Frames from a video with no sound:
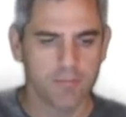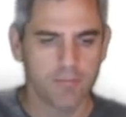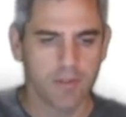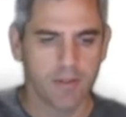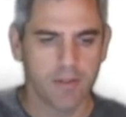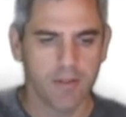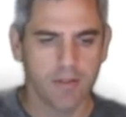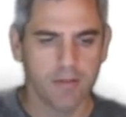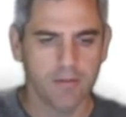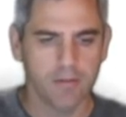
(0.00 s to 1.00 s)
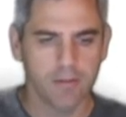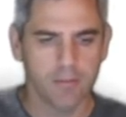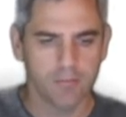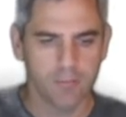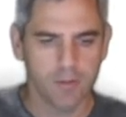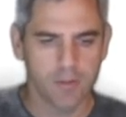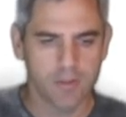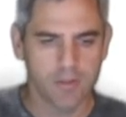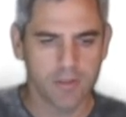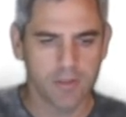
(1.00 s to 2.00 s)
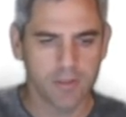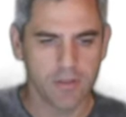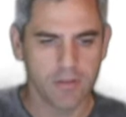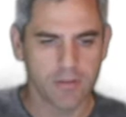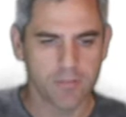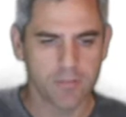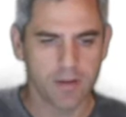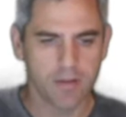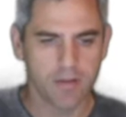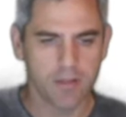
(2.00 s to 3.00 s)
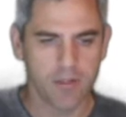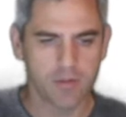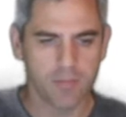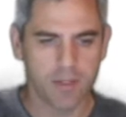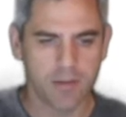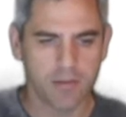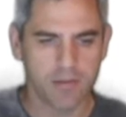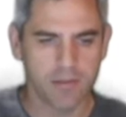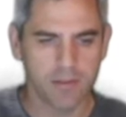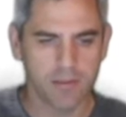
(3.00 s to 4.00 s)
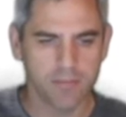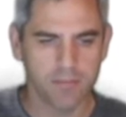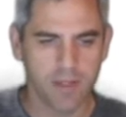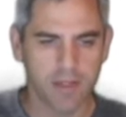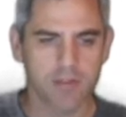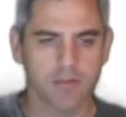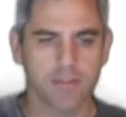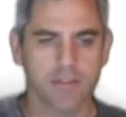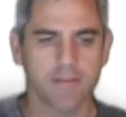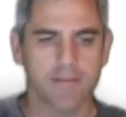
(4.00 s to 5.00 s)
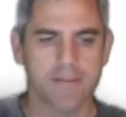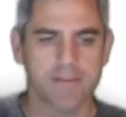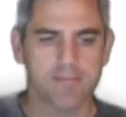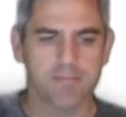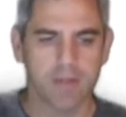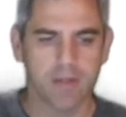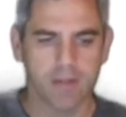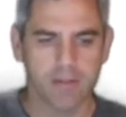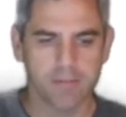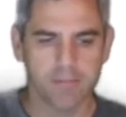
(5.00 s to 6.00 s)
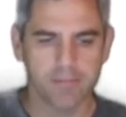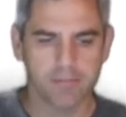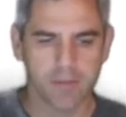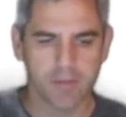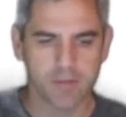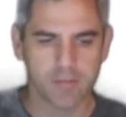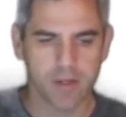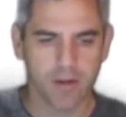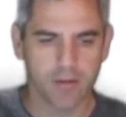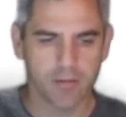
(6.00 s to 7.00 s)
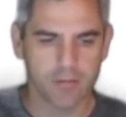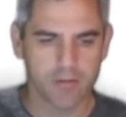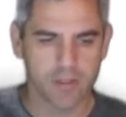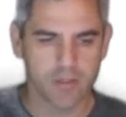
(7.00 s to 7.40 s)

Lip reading: And you can see this is my authentication policy. Actually, this is my authorization